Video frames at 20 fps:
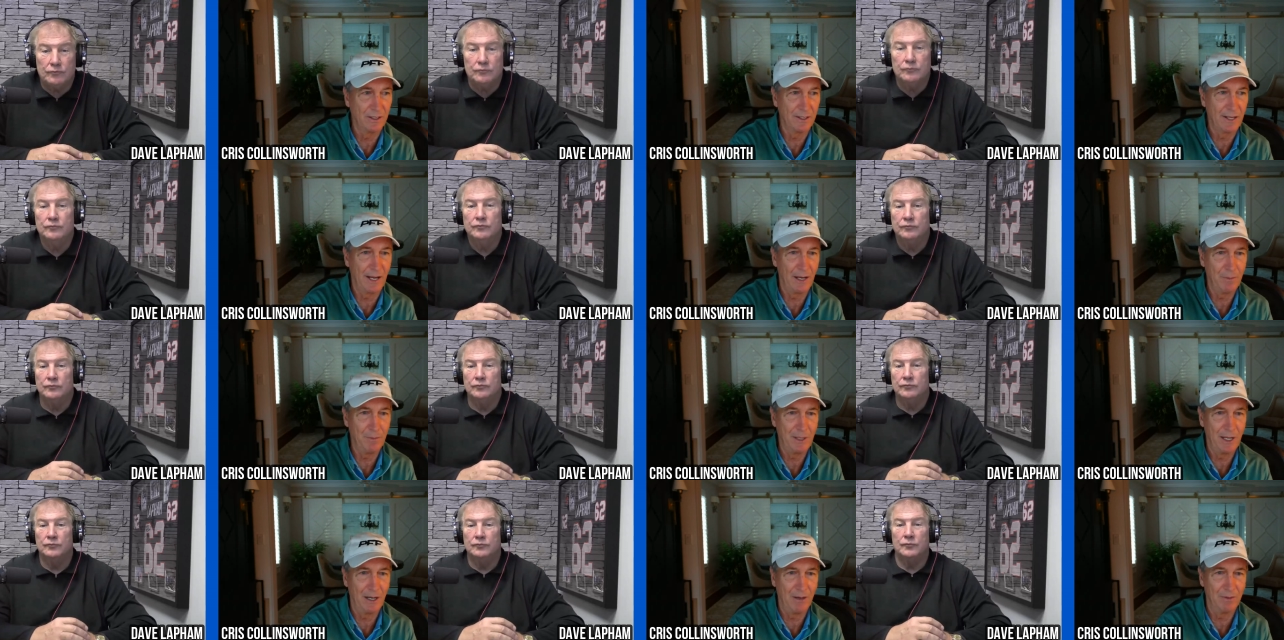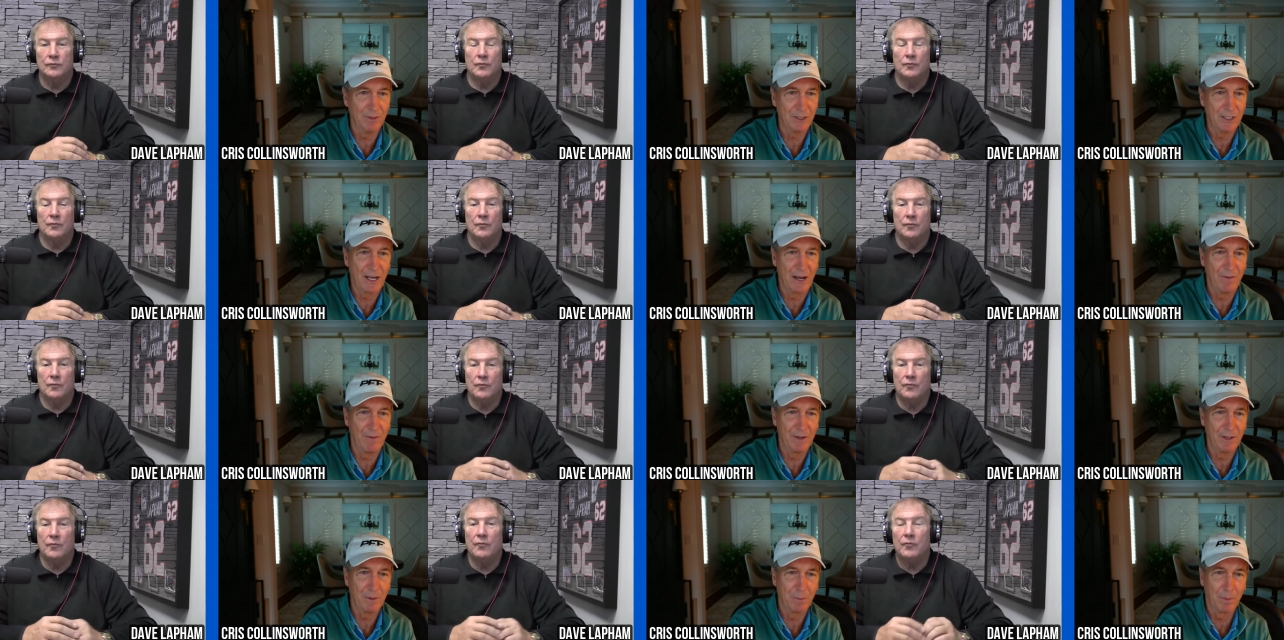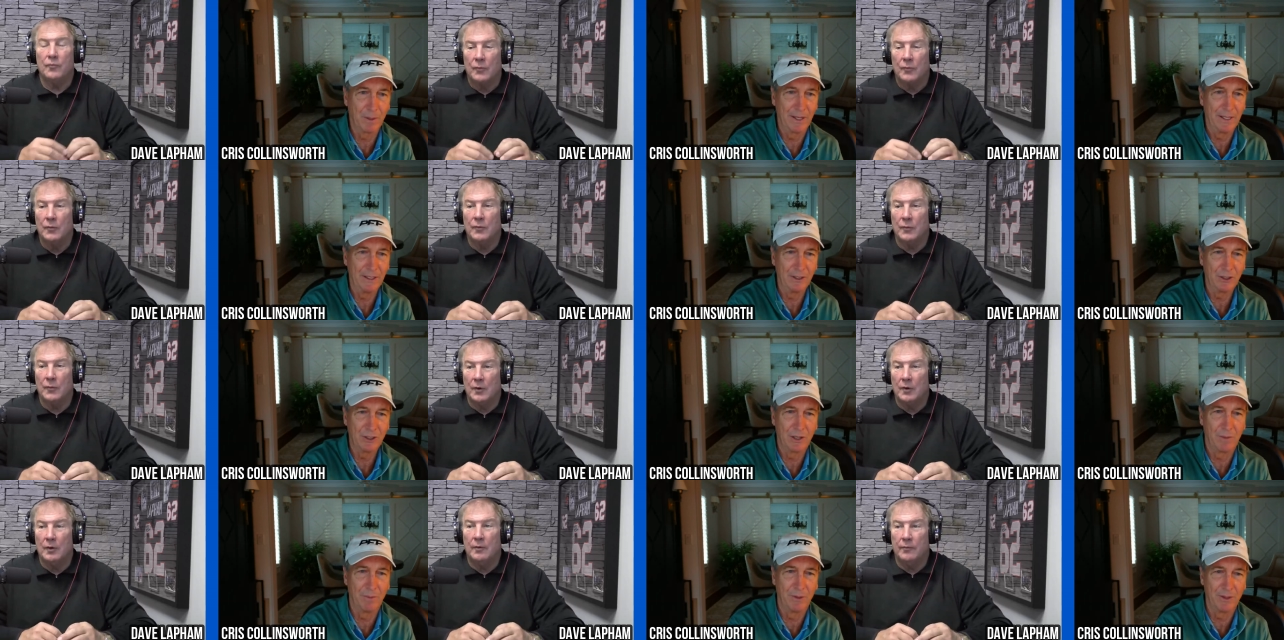Speaker 1: Gabe Davis having to play
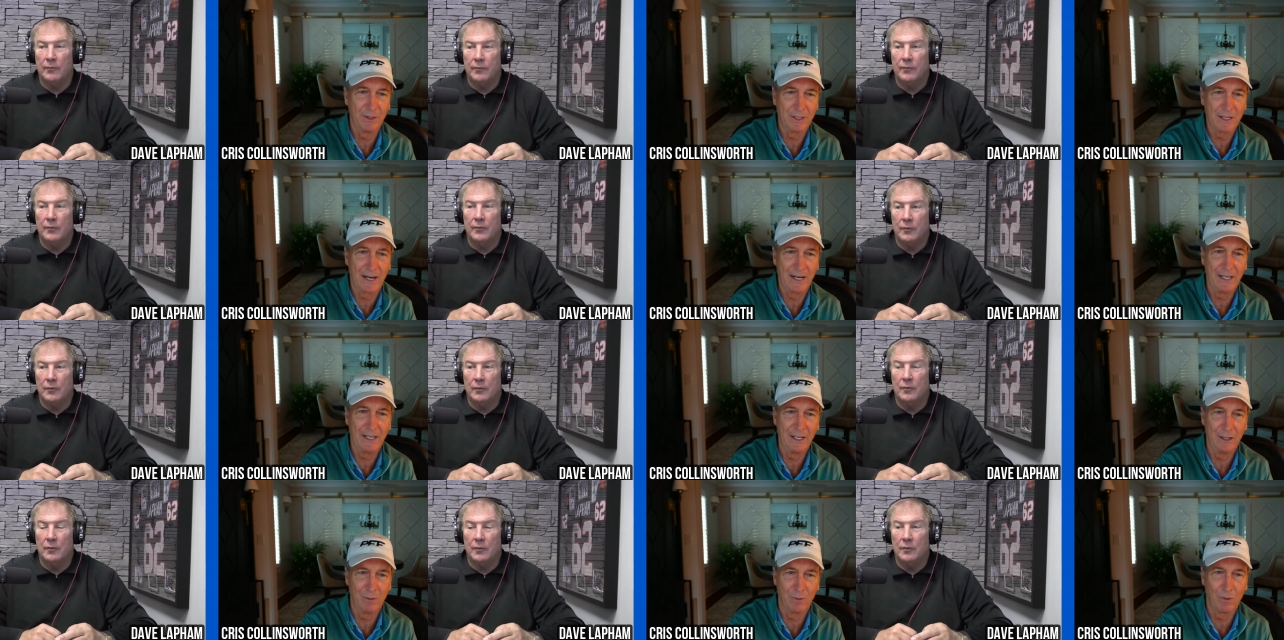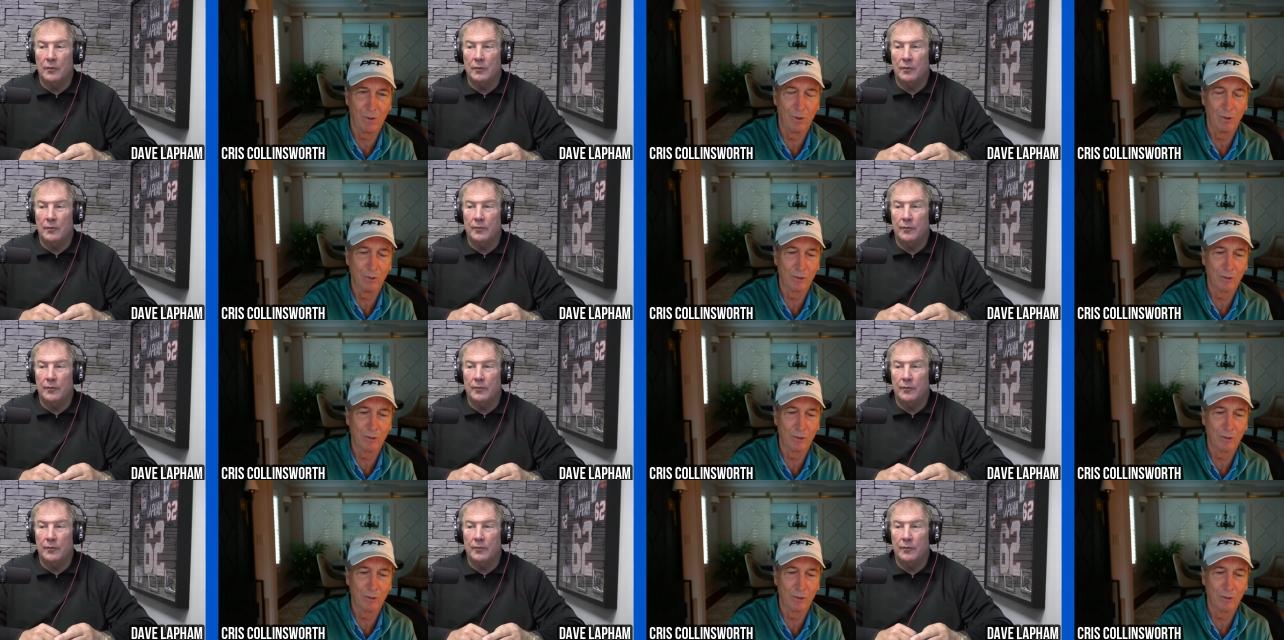some of the tight end role.